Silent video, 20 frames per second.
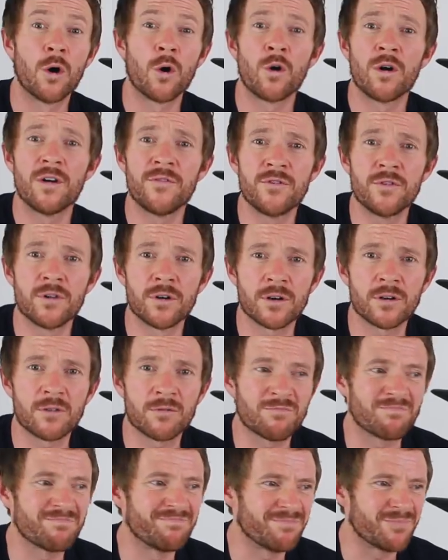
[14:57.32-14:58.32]
Or if you're a
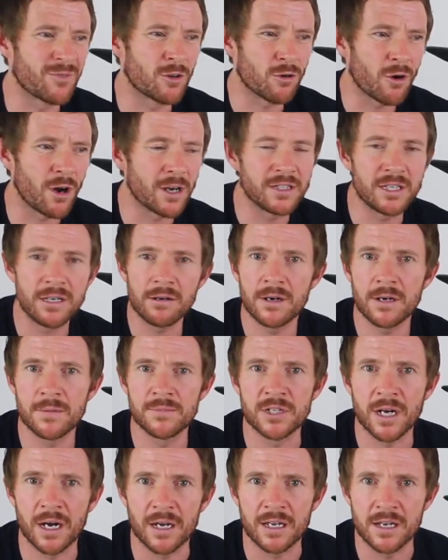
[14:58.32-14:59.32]

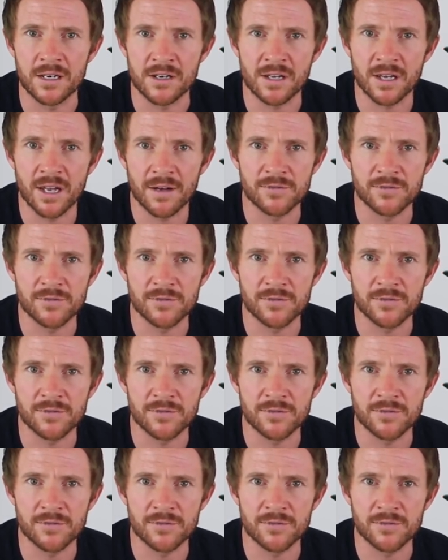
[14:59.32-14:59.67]
criterium junkie and you